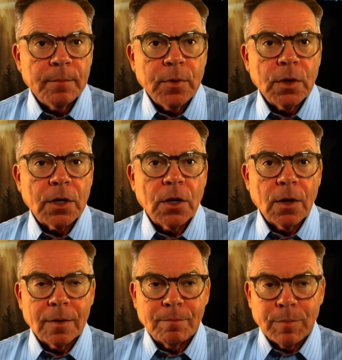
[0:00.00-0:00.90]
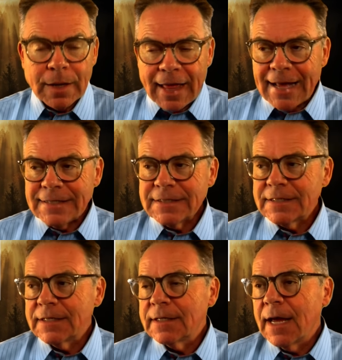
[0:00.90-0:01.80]
book called
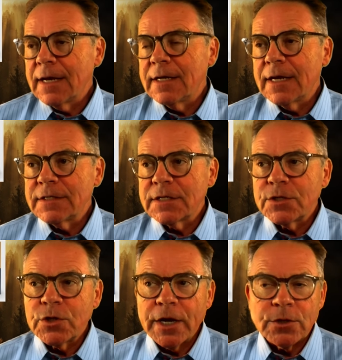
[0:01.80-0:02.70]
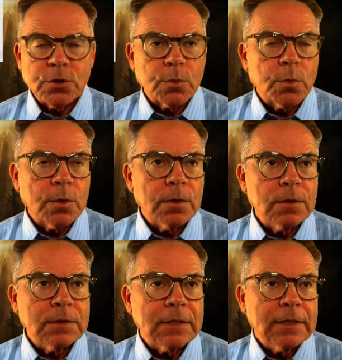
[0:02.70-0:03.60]
Blessed, 90 Days to Change Your
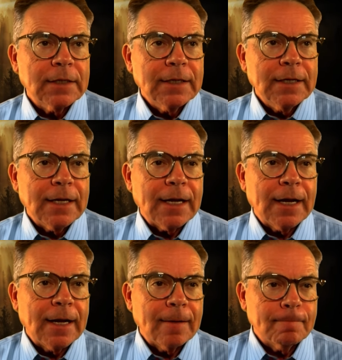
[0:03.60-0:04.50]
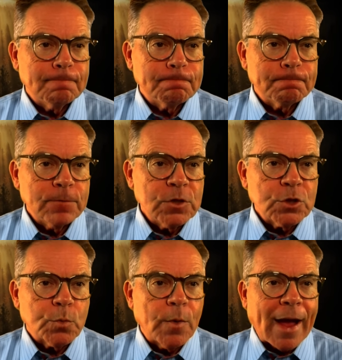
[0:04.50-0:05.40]
World.
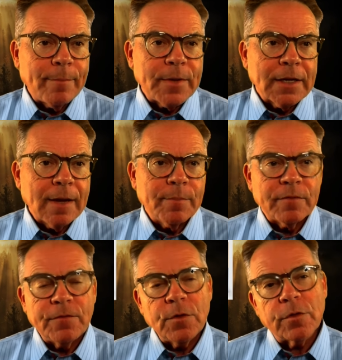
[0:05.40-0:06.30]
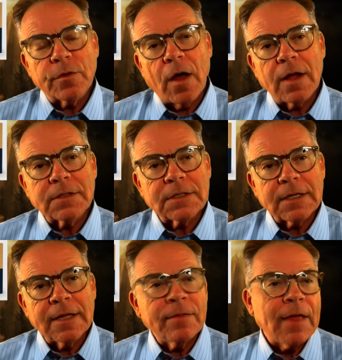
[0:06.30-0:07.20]
Just wrapping up a few thoughts
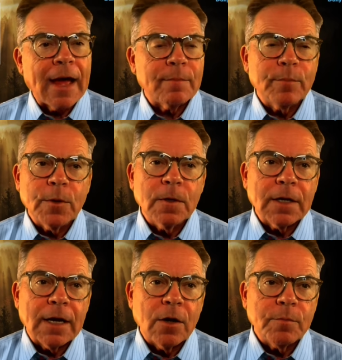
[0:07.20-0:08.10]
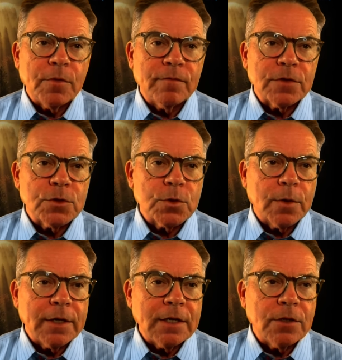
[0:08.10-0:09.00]
in that book. I hope you've
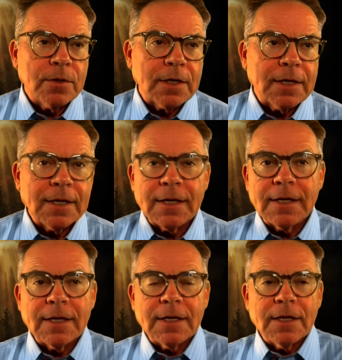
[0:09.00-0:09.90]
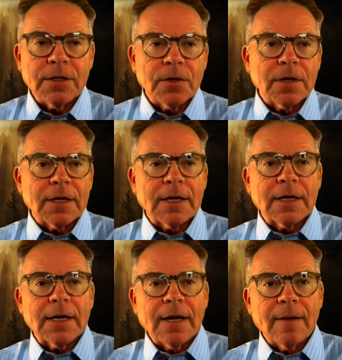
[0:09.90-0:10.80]
enjoyed it. You can get it at
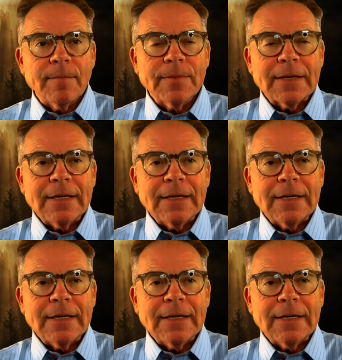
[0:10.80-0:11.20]
kengurley.com,